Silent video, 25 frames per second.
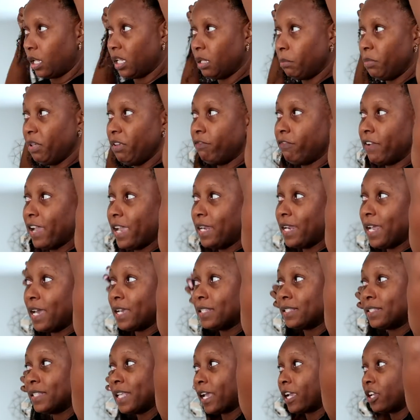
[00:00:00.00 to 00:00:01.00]
let me find
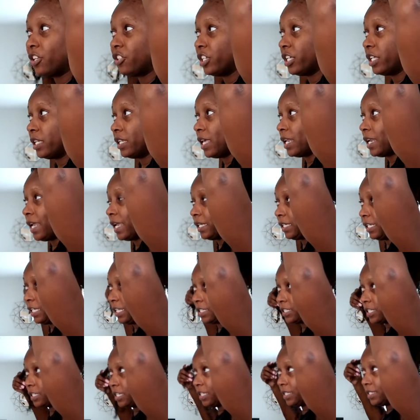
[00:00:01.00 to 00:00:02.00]
that section that I
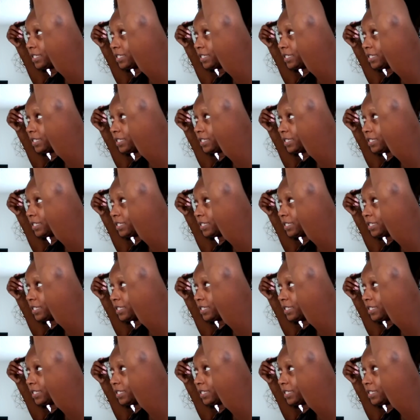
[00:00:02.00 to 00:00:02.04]
need to